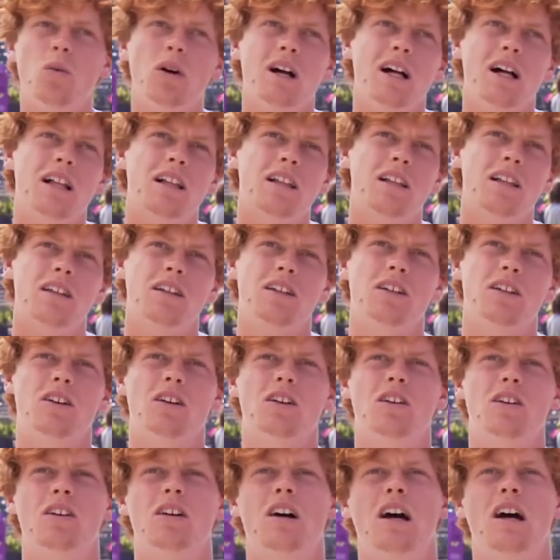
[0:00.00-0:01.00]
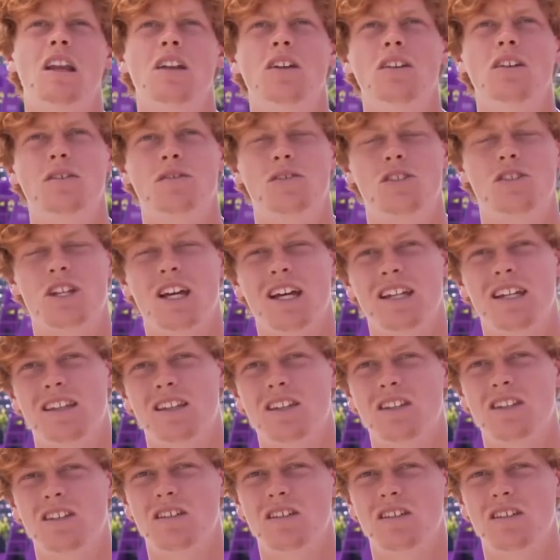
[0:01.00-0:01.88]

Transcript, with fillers: Well, you know, a lot of chat.